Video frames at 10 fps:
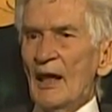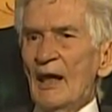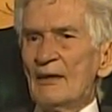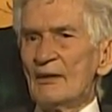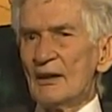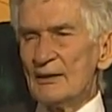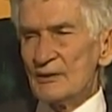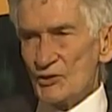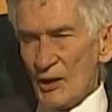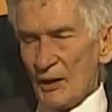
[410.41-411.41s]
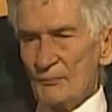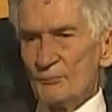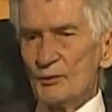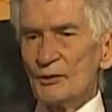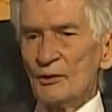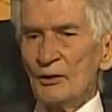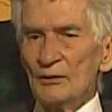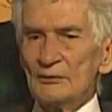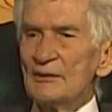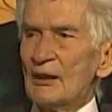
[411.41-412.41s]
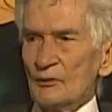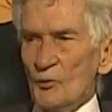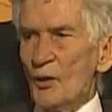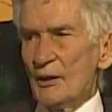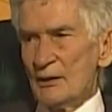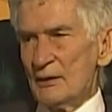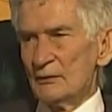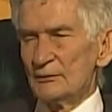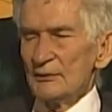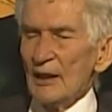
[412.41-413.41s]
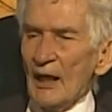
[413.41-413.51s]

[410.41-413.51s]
And then I did a second book called Not Quite Healed.